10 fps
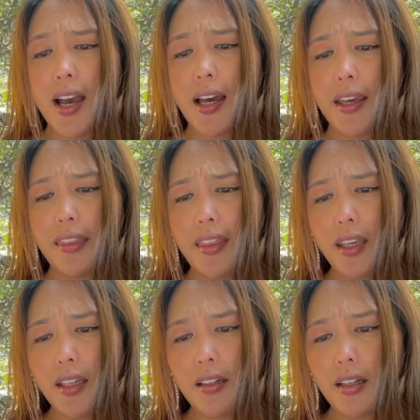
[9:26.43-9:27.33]
I
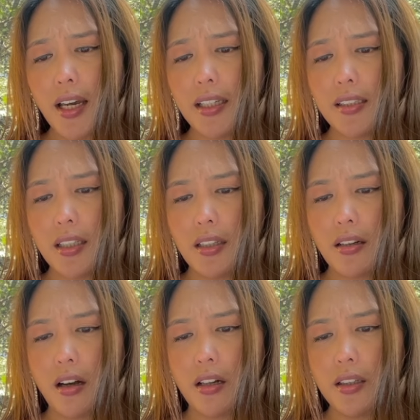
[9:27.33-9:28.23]
think I say it
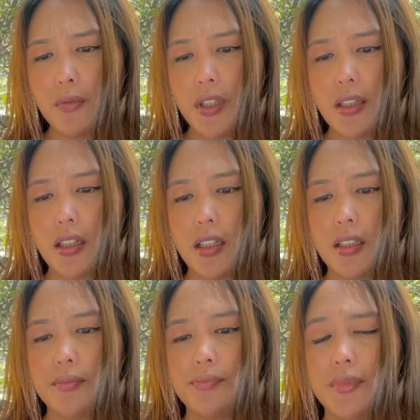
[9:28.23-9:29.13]
all with the
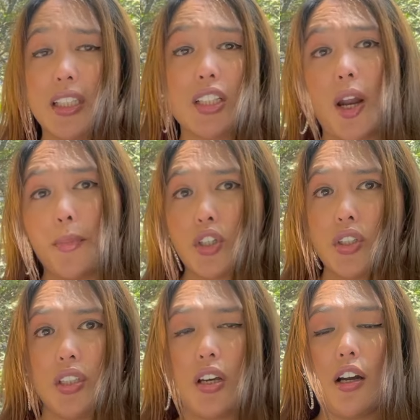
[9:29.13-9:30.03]

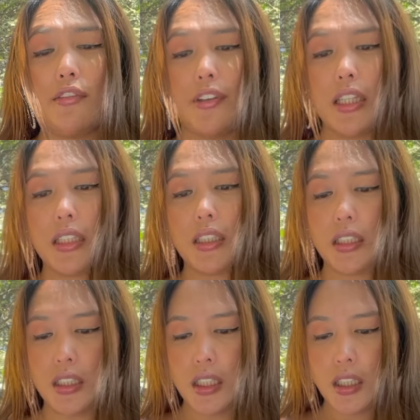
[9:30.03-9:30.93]
description of
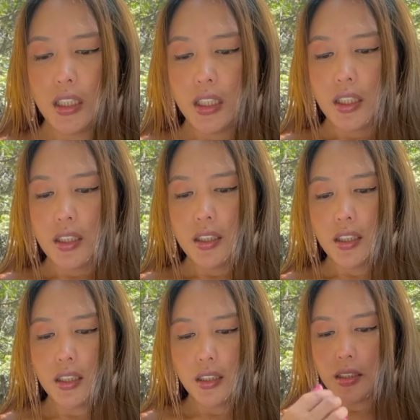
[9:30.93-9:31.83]

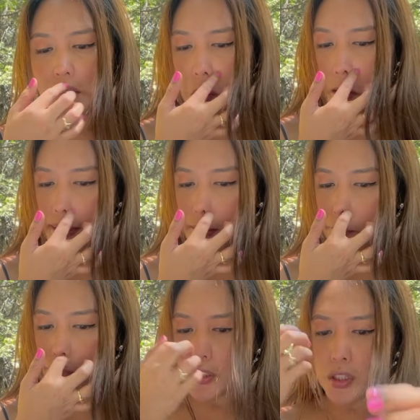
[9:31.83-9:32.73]
this
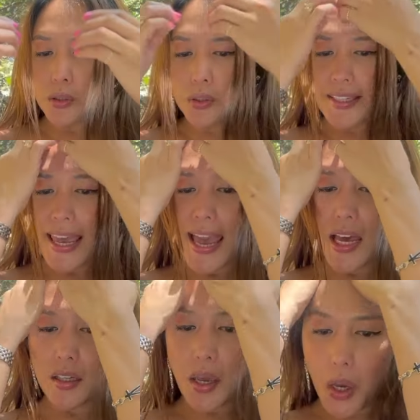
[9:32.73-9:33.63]

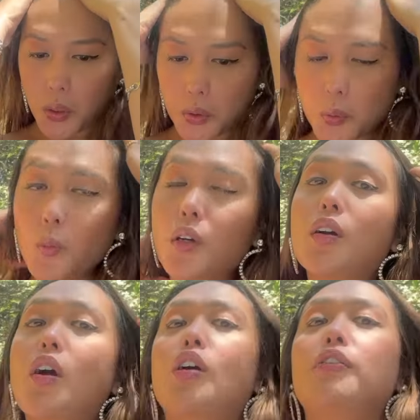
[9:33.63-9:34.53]
Koolkatkoo
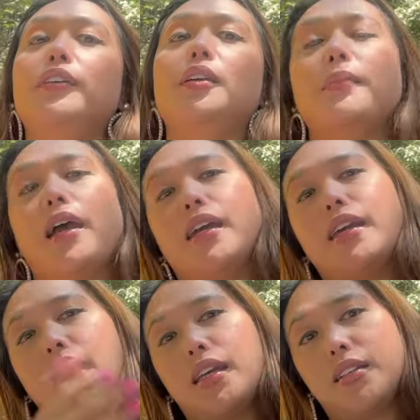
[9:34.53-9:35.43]
coffee mug,
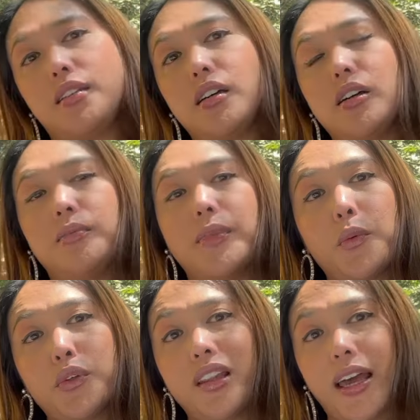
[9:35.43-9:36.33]
and I
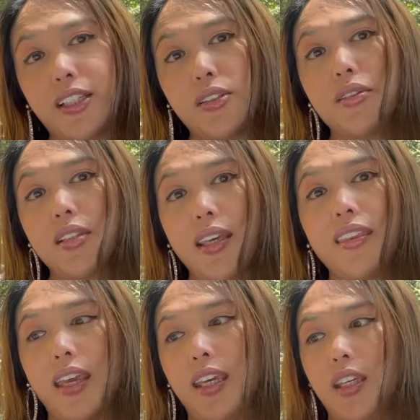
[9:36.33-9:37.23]
would like to say
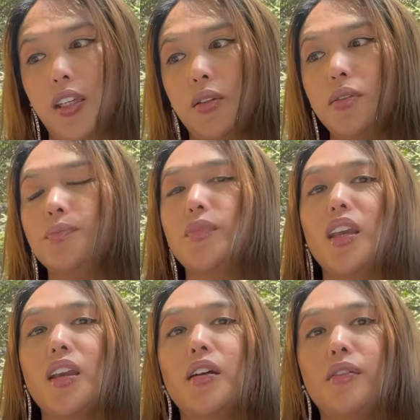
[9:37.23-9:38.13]
thank you
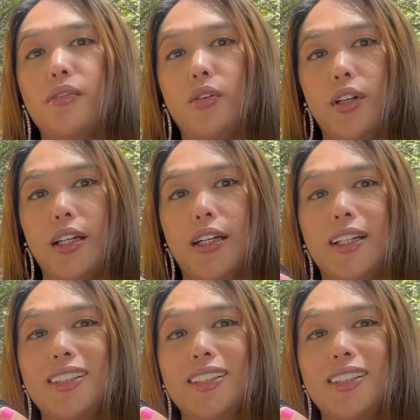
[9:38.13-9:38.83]
for